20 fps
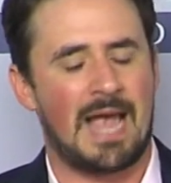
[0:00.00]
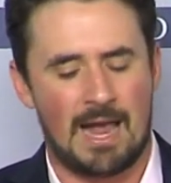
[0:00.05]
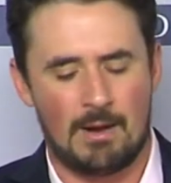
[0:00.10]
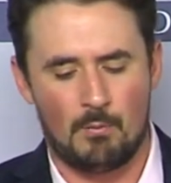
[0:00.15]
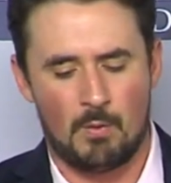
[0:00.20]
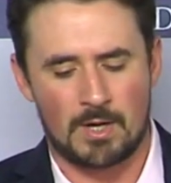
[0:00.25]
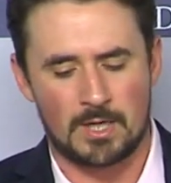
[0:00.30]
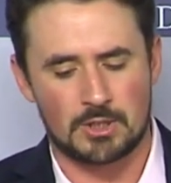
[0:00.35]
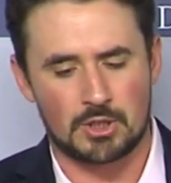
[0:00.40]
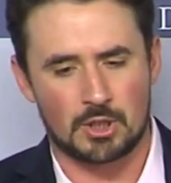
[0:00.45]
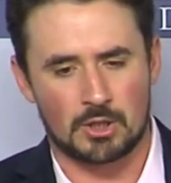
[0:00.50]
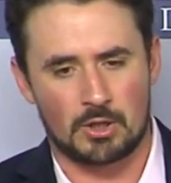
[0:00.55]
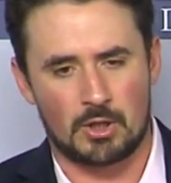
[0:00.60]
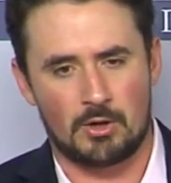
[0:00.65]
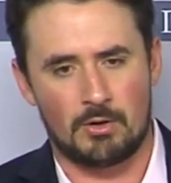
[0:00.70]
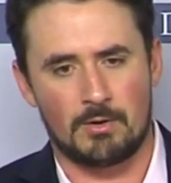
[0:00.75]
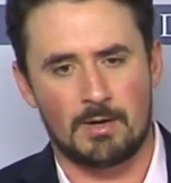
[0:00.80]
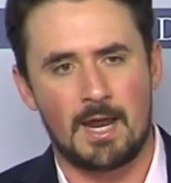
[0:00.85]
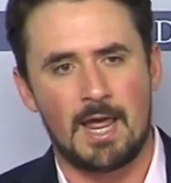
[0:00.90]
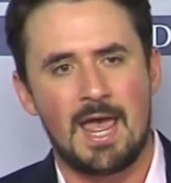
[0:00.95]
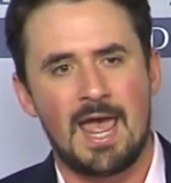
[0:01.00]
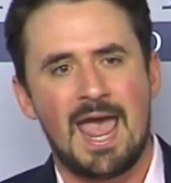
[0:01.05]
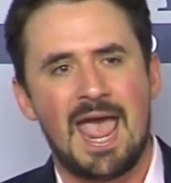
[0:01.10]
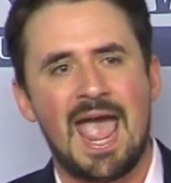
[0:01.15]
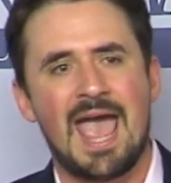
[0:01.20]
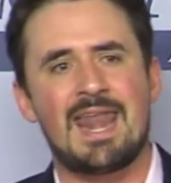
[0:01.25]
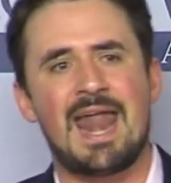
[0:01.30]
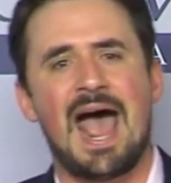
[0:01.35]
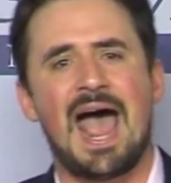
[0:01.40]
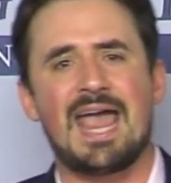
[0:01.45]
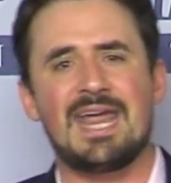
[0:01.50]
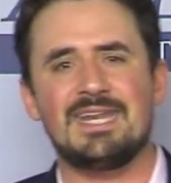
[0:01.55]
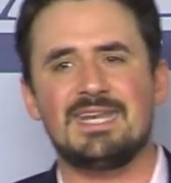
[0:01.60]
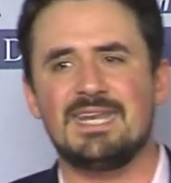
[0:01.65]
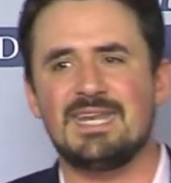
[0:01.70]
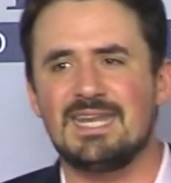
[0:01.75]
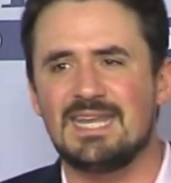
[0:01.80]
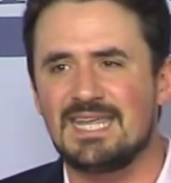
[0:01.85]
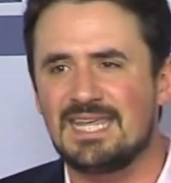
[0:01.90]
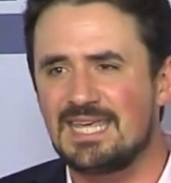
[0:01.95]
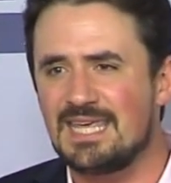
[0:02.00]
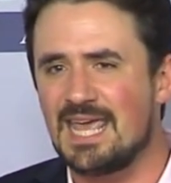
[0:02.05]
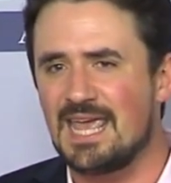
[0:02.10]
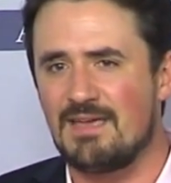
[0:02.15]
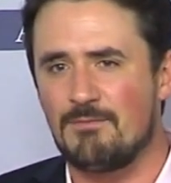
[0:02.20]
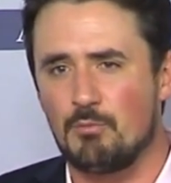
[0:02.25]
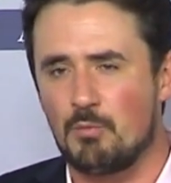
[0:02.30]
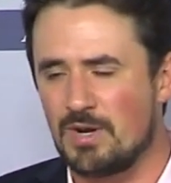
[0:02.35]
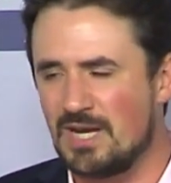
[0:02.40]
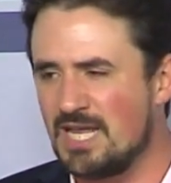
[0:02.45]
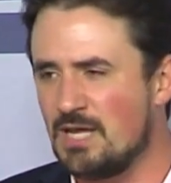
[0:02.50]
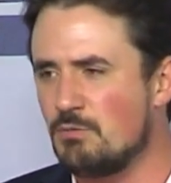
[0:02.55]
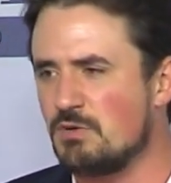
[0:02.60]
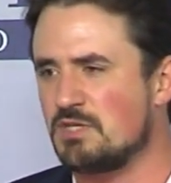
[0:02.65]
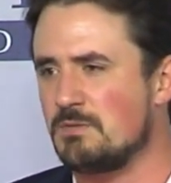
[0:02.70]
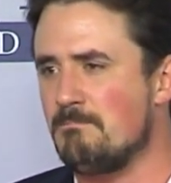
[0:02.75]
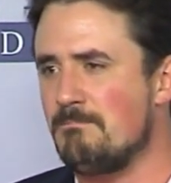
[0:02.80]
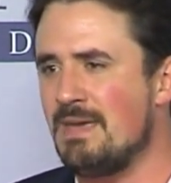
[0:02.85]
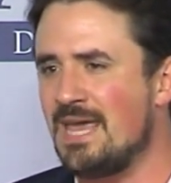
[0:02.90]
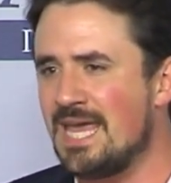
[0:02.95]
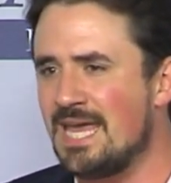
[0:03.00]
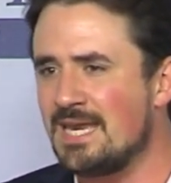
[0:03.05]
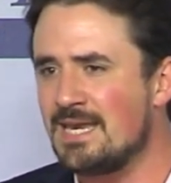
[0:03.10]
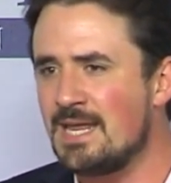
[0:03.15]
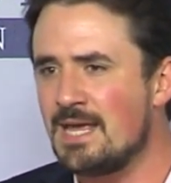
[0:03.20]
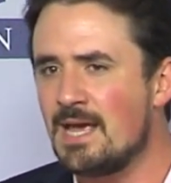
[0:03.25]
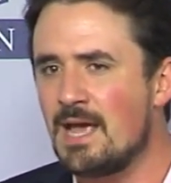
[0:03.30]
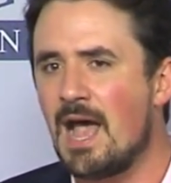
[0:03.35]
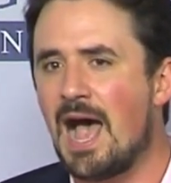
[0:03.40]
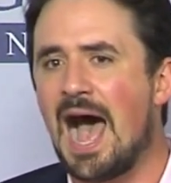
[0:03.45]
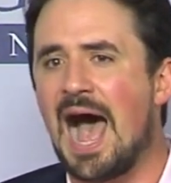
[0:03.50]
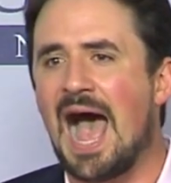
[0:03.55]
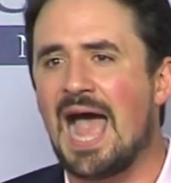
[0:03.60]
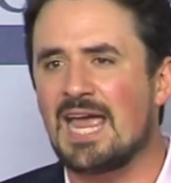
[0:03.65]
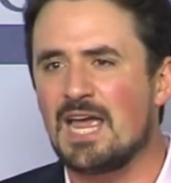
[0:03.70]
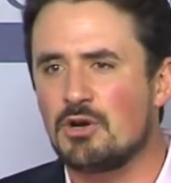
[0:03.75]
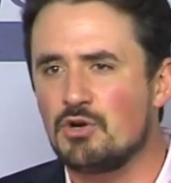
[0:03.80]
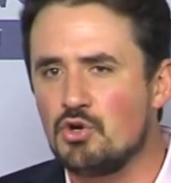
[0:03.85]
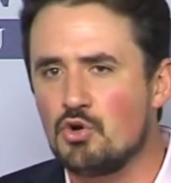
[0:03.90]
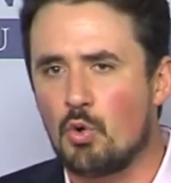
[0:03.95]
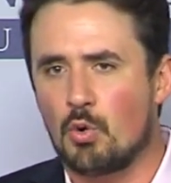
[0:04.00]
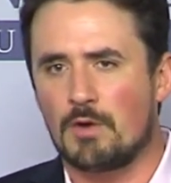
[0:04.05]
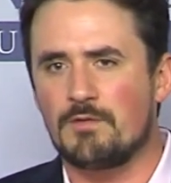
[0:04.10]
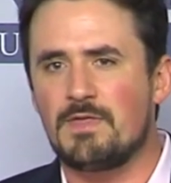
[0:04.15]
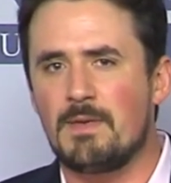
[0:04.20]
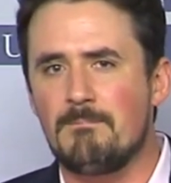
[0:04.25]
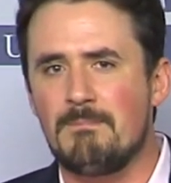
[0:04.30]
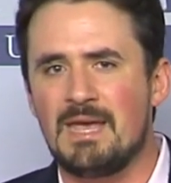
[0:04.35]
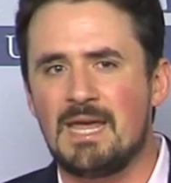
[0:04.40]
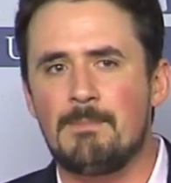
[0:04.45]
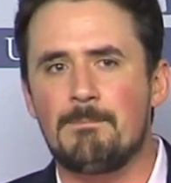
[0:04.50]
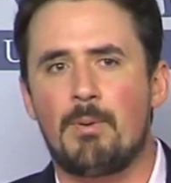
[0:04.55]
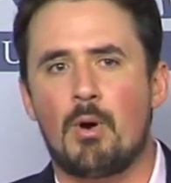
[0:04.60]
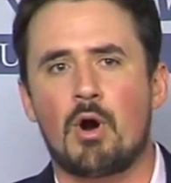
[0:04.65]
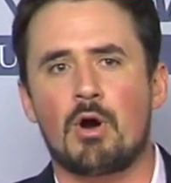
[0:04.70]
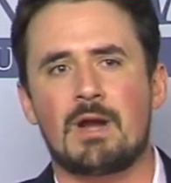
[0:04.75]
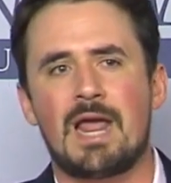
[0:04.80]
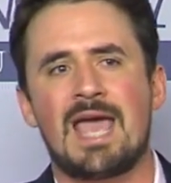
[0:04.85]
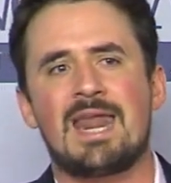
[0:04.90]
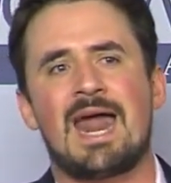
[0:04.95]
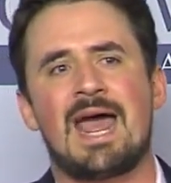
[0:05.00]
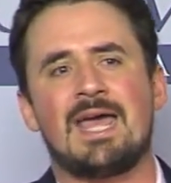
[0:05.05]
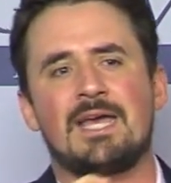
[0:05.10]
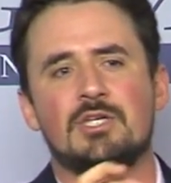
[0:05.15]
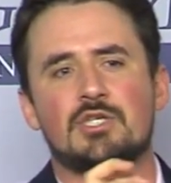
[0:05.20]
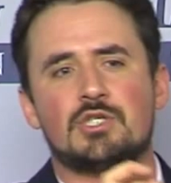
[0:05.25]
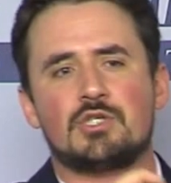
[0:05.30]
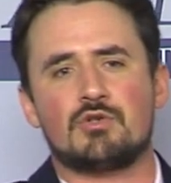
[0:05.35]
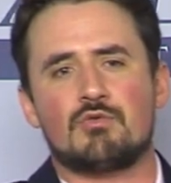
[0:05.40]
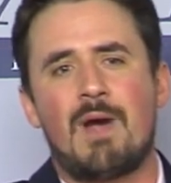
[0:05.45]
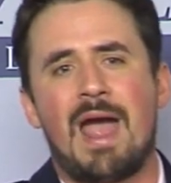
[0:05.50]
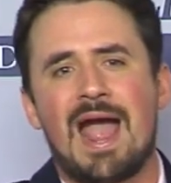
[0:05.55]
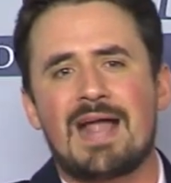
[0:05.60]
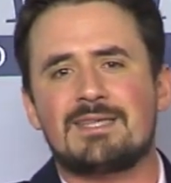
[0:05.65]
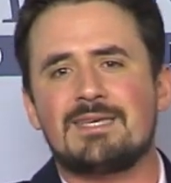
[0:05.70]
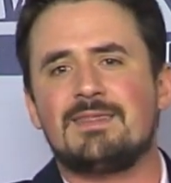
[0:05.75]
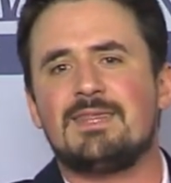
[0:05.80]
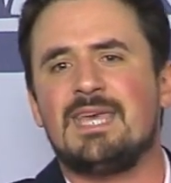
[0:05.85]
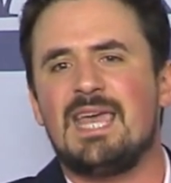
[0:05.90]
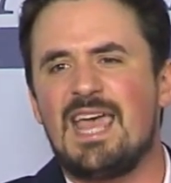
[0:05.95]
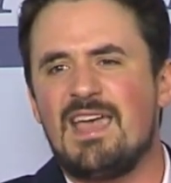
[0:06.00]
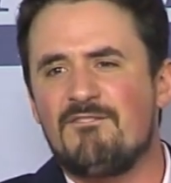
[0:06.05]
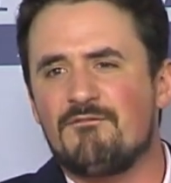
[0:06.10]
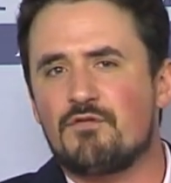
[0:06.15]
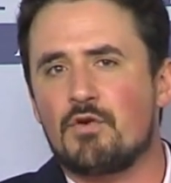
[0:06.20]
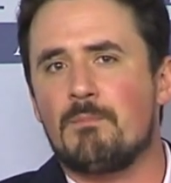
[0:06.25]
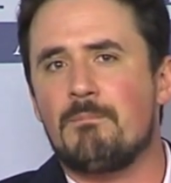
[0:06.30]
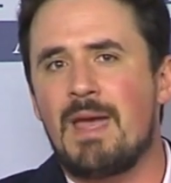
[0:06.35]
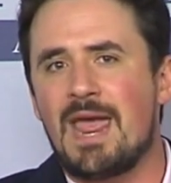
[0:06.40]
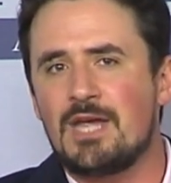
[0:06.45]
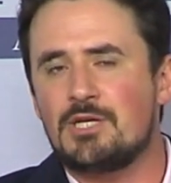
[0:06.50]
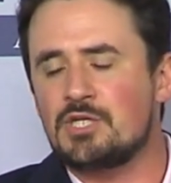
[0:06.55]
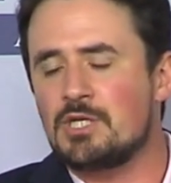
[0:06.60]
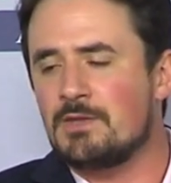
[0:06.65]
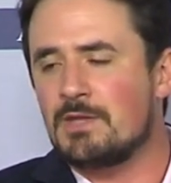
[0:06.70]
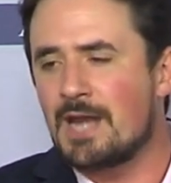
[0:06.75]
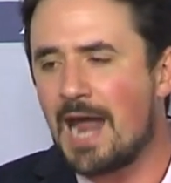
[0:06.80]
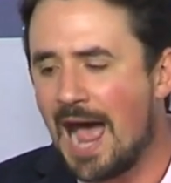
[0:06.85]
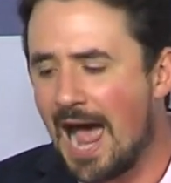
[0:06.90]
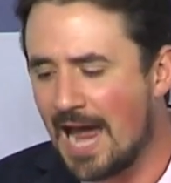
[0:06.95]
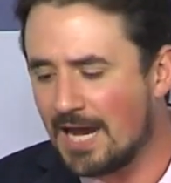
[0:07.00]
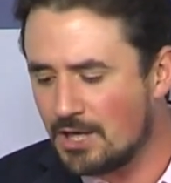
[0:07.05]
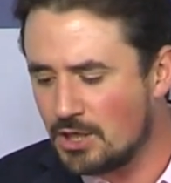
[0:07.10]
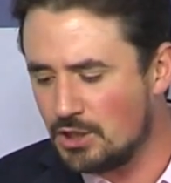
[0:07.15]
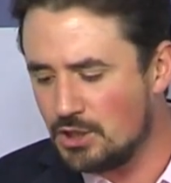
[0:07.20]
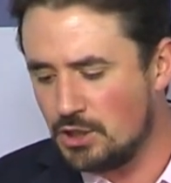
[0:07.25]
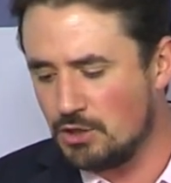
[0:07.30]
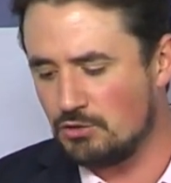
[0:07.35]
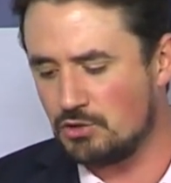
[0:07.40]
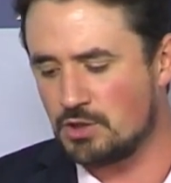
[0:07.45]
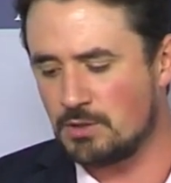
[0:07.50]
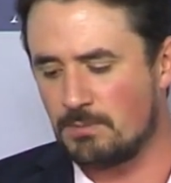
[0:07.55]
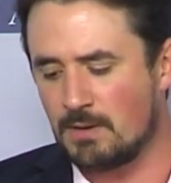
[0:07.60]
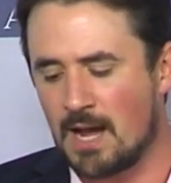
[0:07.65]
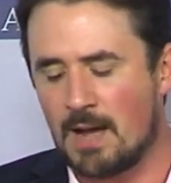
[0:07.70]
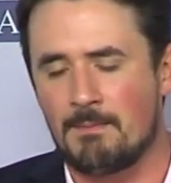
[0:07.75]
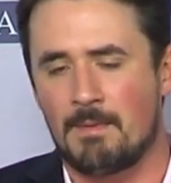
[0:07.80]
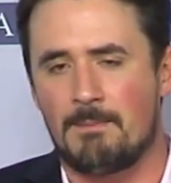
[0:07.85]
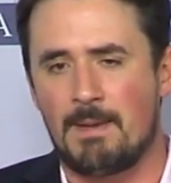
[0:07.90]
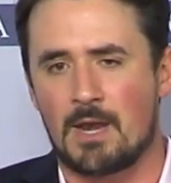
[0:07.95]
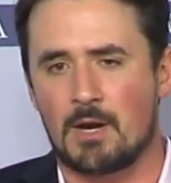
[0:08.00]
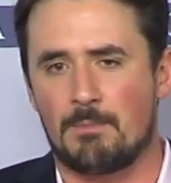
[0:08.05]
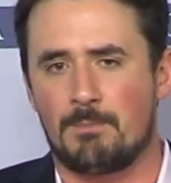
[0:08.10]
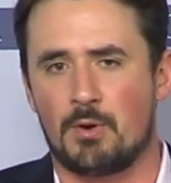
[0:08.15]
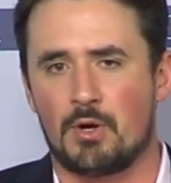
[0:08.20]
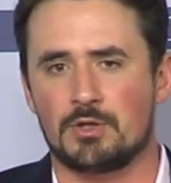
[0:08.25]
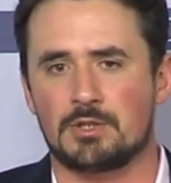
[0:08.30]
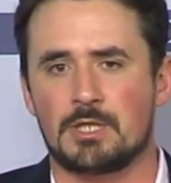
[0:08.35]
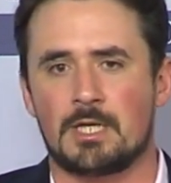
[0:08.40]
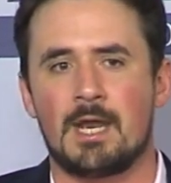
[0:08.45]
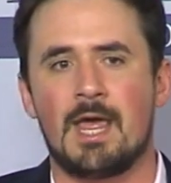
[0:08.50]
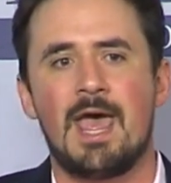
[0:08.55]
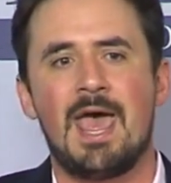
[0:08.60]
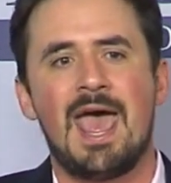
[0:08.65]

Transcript: I wanted to learn. And I, he, when he was mean, I ignored the mean part and I extracted the information that I could use to become a better person.